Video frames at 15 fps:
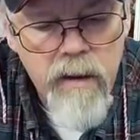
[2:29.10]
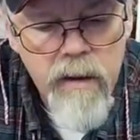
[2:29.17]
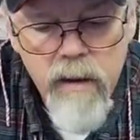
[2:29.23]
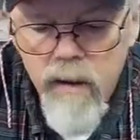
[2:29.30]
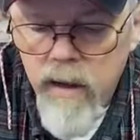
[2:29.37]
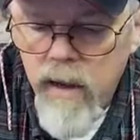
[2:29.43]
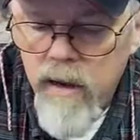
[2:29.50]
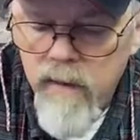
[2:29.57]

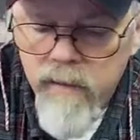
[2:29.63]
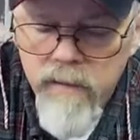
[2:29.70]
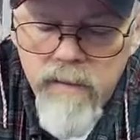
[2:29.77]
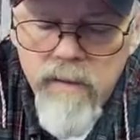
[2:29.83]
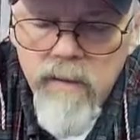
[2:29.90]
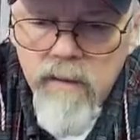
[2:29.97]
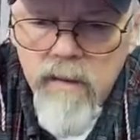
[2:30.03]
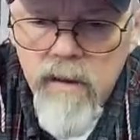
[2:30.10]
yeah.
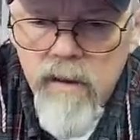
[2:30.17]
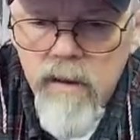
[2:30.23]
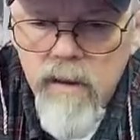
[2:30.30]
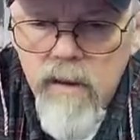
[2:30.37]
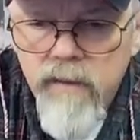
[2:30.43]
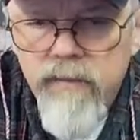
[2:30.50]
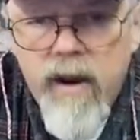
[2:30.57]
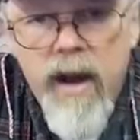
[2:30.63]

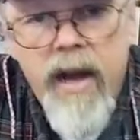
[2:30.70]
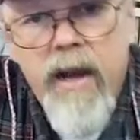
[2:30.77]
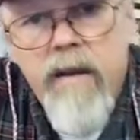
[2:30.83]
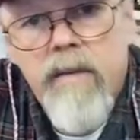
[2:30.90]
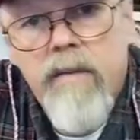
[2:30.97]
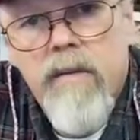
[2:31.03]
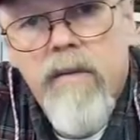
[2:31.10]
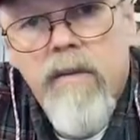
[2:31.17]
If I
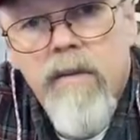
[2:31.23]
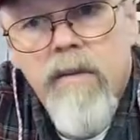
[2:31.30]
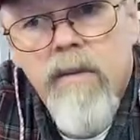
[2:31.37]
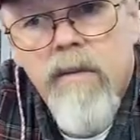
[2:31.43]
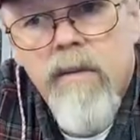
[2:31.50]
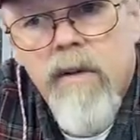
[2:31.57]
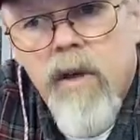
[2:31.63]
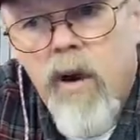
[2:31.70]

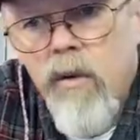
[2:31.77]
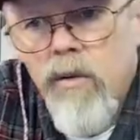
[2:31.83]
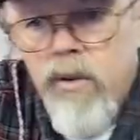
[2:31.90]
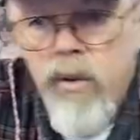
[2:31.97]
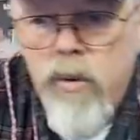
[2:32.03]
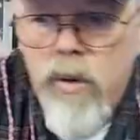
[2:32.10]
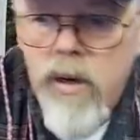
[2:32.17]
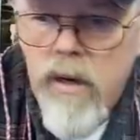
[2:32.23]
go
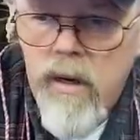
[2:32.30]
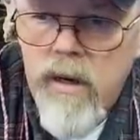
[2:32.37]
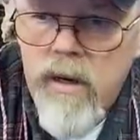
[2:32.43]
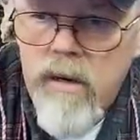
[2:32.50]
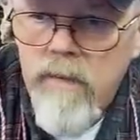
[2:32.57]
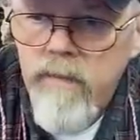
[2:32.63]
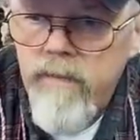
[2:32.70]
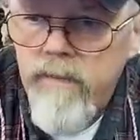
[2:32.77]
to a
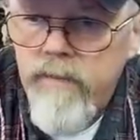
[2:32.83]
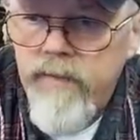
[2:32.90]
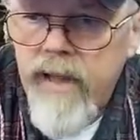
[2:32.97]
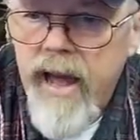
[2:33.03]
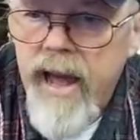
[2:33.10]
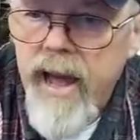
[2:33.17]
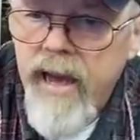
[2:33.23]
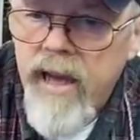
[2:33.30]

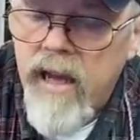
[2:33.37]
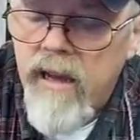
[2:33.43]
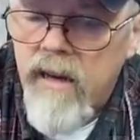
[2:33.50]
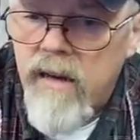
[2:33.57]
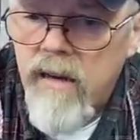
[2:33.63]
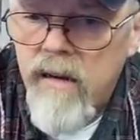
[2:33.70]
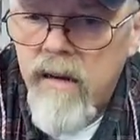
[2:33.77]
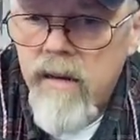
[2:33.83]
flag and
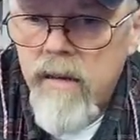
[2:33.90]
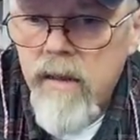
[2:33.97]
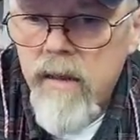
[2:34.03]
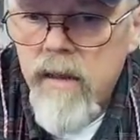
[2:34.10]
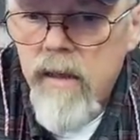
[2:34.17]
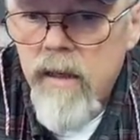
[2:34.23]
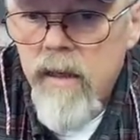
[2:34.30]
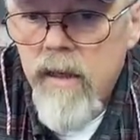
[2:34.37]

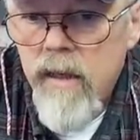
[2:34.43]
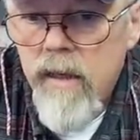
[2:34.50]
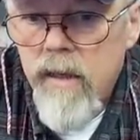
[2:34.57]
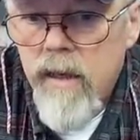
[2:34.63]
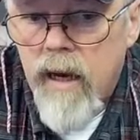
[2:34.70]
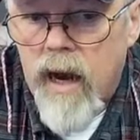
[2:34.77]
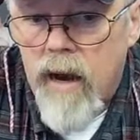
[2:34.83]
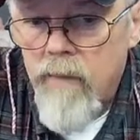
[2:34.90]

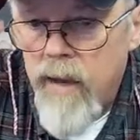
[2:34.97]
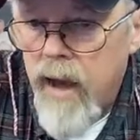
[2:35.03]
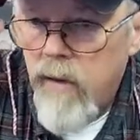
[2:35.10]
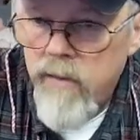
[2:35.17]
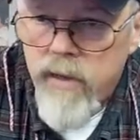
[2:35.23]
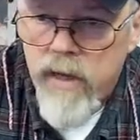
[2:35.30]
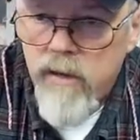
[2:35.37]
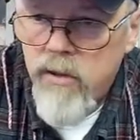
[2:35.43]
I'm out
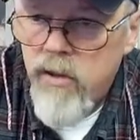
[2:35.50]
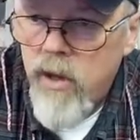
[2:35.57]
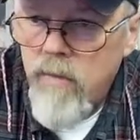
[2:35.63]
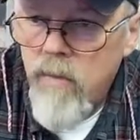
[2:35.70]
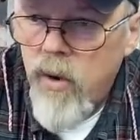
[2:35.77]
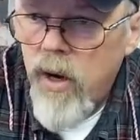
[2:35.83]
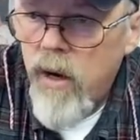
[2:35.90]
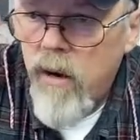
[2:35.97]
there
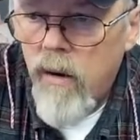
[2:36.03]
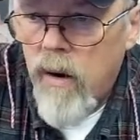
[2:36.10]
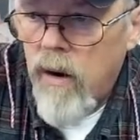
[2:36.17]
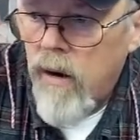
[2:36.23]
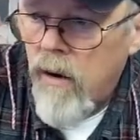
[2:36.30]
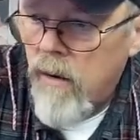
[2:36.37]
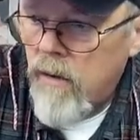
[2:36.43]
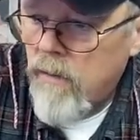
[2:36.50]
somewhere,
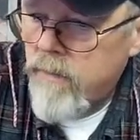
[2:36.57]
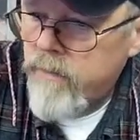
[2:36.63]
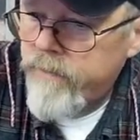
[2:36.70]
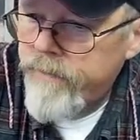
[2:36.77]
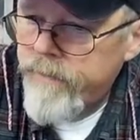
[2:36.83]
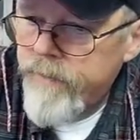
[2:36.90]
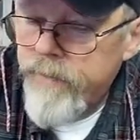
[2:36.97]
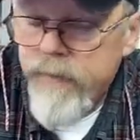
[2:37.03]
or
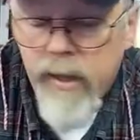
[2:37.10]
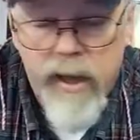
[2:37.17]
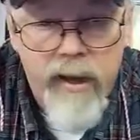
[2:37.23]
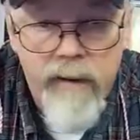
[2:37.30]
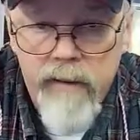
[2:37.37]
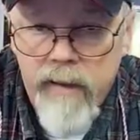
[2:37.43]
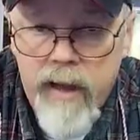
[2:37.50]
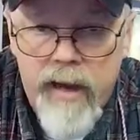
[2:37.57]
a
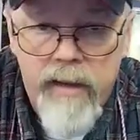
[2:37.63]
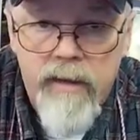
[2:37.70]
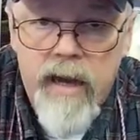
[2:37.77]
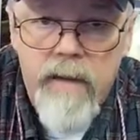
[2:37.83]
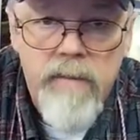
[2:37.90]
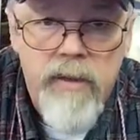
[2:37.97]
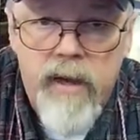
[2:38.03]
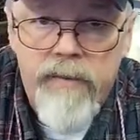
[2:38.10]
lot of
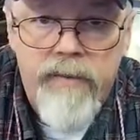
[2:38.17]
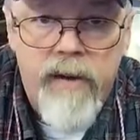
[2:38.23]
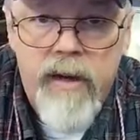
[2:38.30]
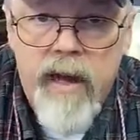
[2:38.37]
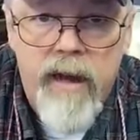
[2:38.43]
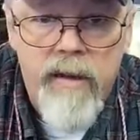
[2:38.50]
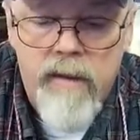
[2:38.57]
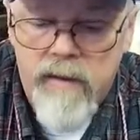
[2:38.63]
times I
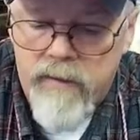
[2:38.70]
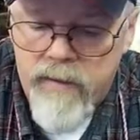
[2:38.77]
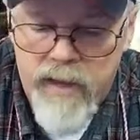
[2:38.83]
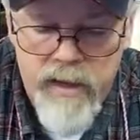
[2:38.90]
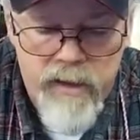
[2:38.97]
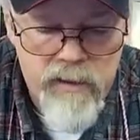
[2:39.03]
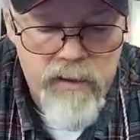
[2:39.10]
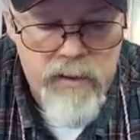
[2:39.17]
forget things,